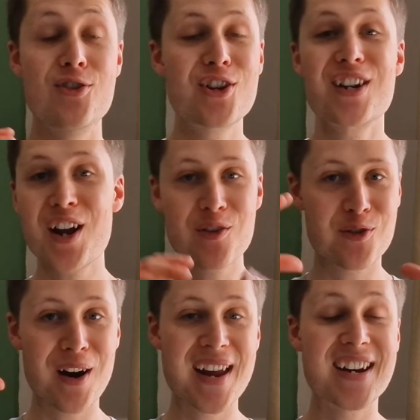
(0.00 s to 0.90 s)
You can now
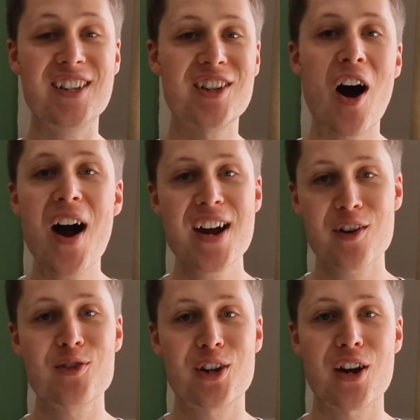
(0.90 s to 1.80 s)
create an entire
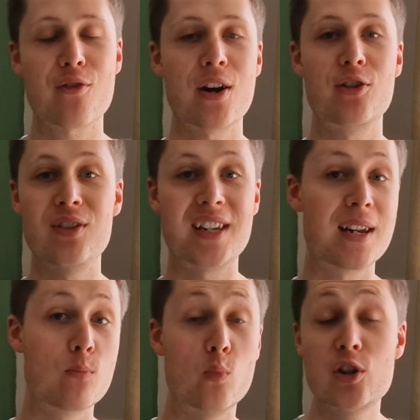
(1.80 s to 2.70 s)
content creation
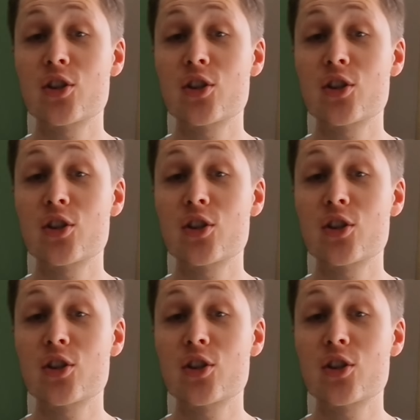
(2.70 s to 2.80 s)
team with